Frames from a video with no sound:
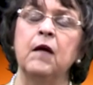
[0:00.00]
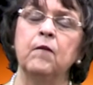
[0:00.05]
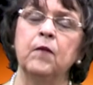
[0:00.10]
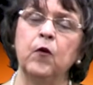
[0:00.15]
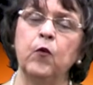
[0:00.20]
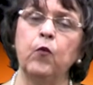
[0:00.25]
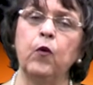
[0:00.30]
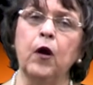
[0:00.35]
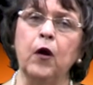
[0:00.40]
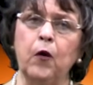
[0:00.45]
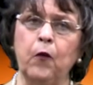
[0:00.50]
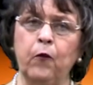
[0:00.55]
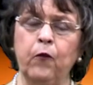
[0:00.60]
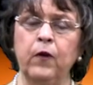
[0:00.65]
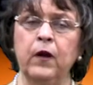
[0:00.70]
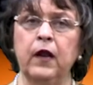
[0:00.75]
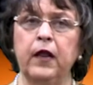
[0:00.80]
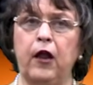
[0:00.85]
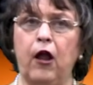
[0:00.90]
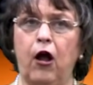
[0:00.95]
but work
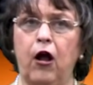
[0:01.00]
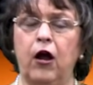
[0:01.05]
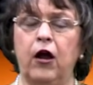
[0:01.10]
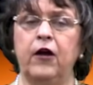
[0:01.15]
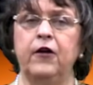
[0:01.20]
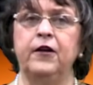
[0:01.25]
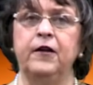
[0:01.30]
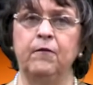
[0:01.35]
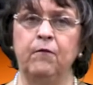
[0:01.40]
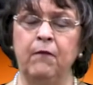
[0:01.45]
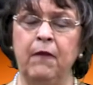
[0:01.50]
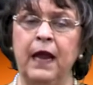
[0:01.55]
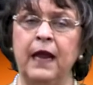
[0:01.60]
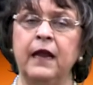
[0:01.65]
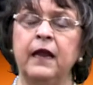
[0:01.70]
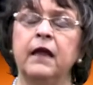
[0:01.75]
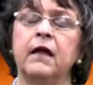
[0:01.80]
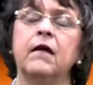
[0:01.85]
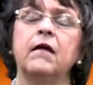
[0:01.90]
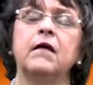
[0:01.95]
really hard to
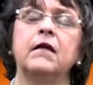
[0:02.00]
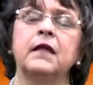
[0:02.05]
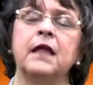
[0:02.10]
make it